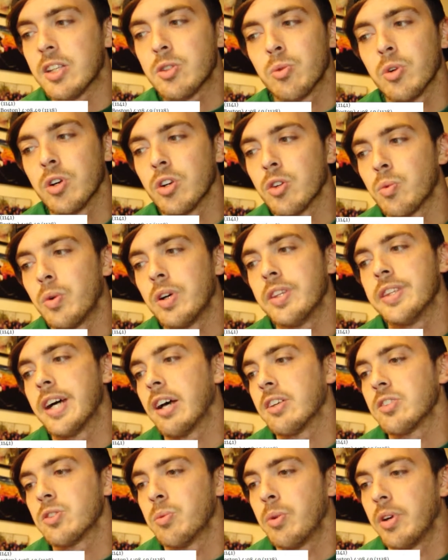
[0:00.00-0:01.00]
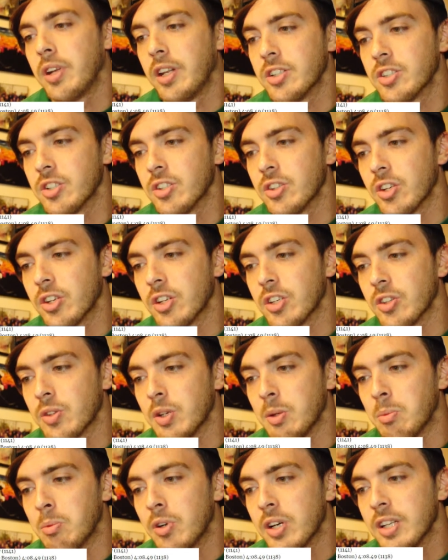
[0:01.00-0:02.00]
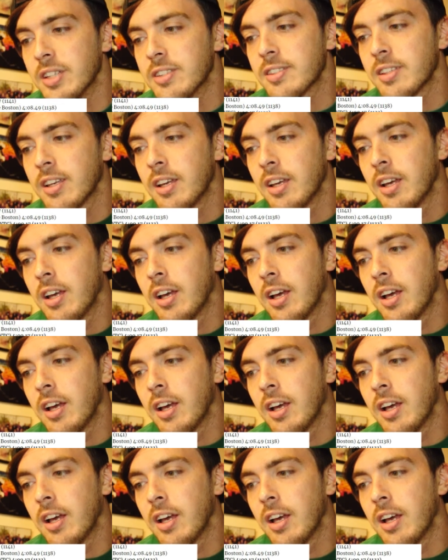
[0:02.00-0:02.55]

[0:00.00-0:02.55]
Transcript: That's worth 1,133 points.